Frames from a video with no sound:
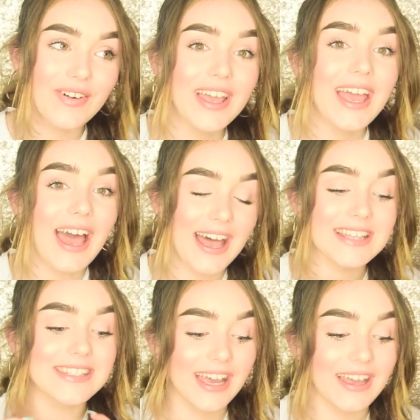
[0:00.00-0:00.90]
It
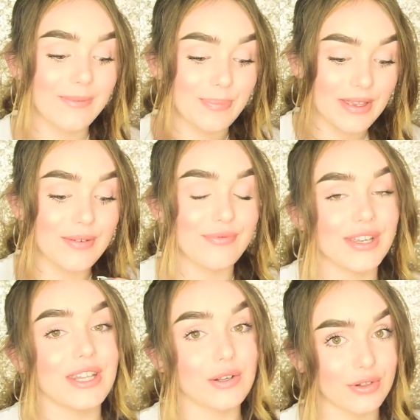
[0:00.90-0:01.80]
has to be
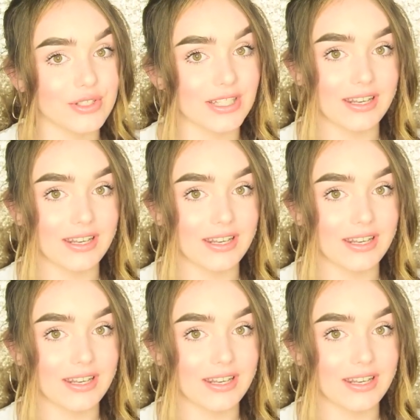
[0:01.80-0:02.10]
really good